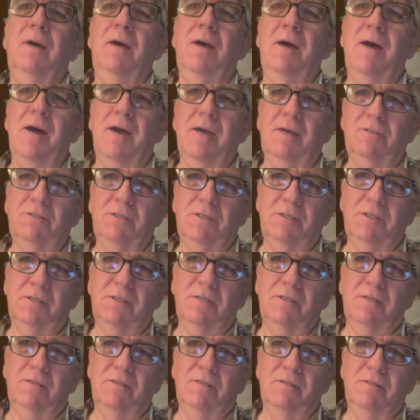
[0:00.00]

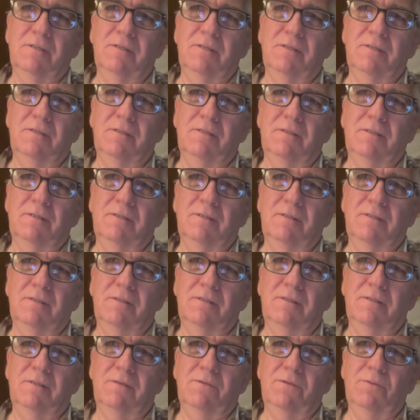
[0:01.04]
axis
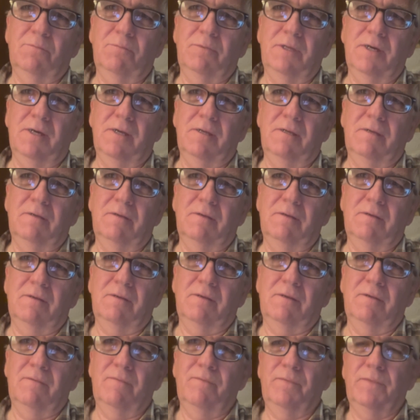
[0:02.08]
of the planet
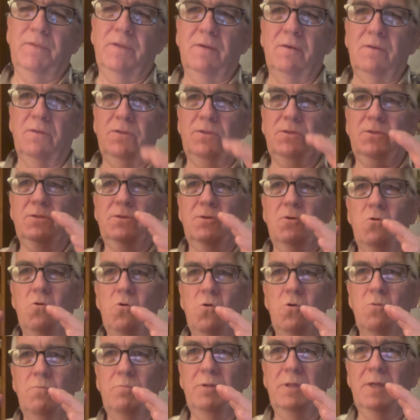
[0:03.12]
the
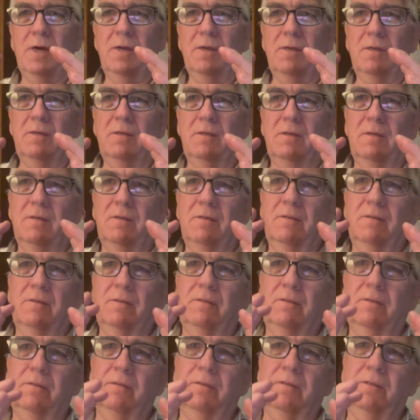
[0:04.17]
whole planet
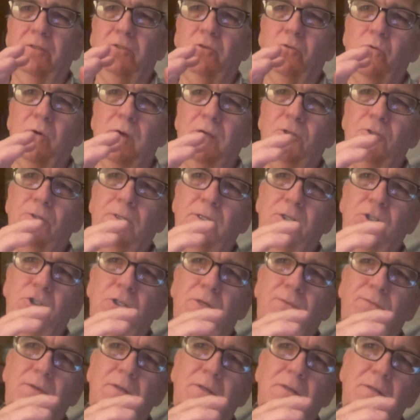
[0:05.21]
is gradually
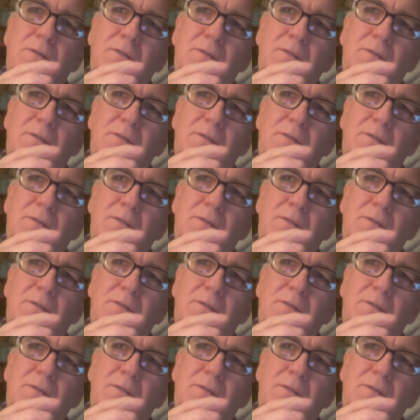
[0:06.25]
shifting,